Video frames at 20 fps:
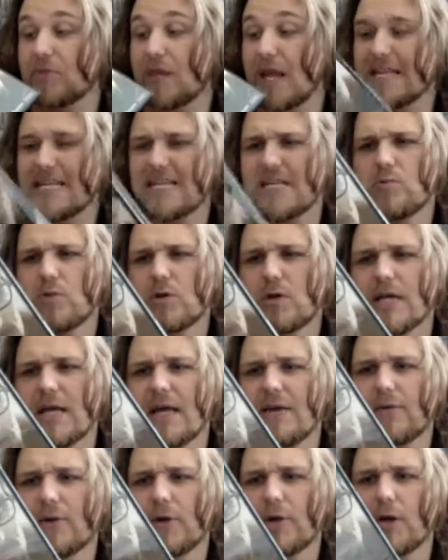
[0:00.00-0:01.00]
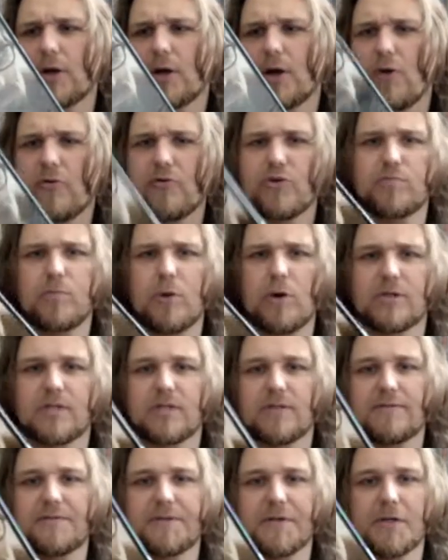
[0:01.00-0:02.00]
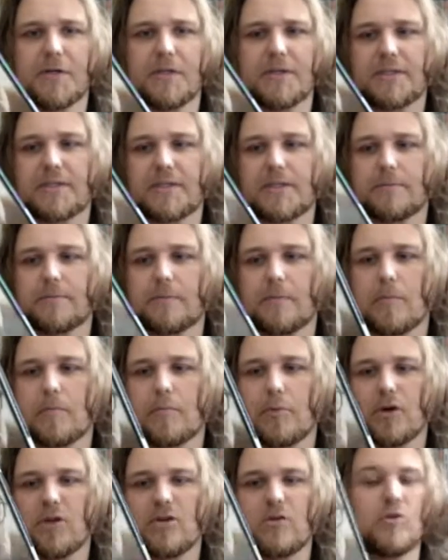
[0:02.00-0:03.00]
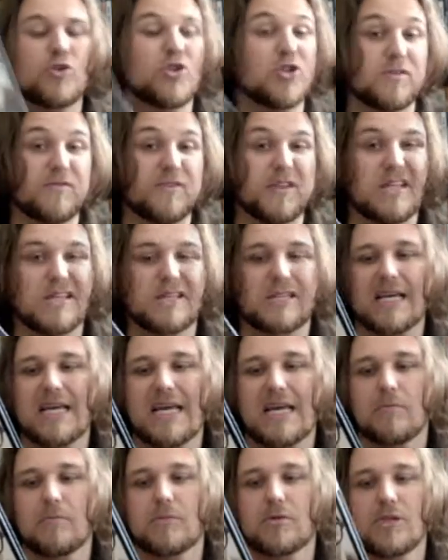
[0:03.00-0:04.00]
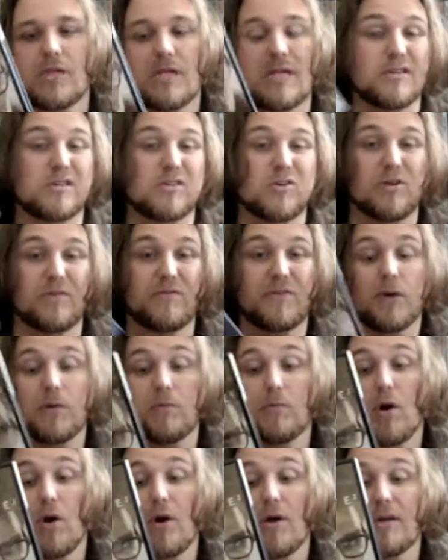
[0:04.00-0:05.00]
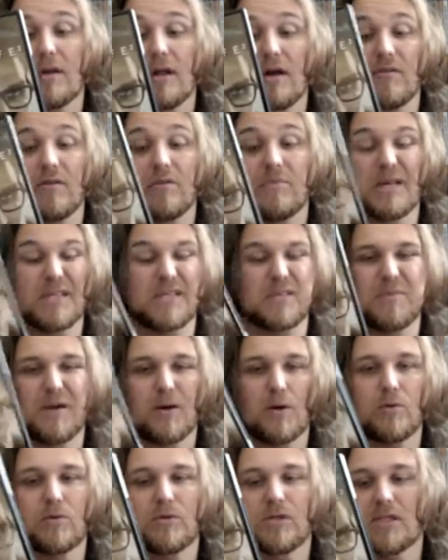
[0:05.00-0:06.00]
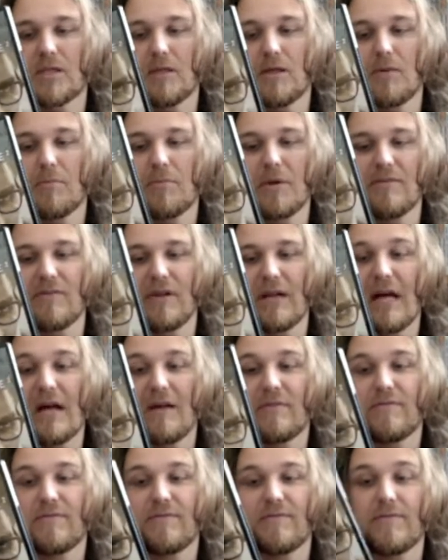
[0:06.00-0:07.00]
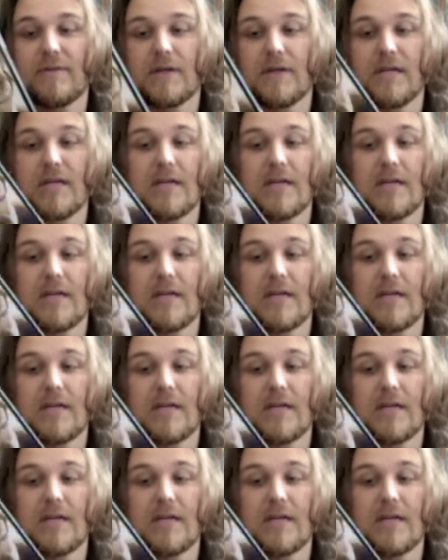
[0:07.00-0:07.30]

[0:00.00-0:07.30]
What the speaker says: I did want to get the orange box at first, but just for this game, to install a few mods, have a mess about, a bit of a laugh.